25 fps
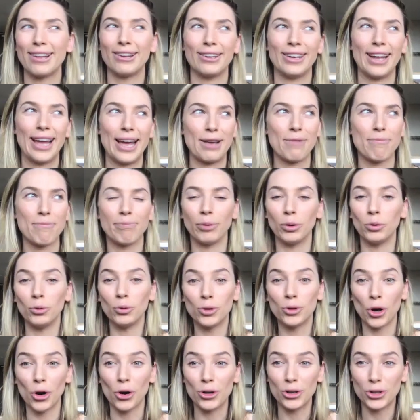like
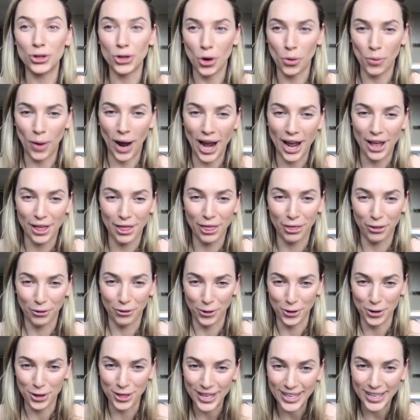bulldoze your way
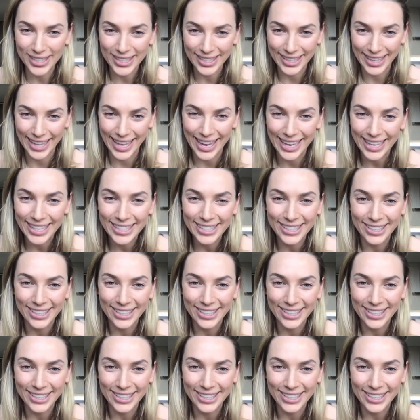through this thing.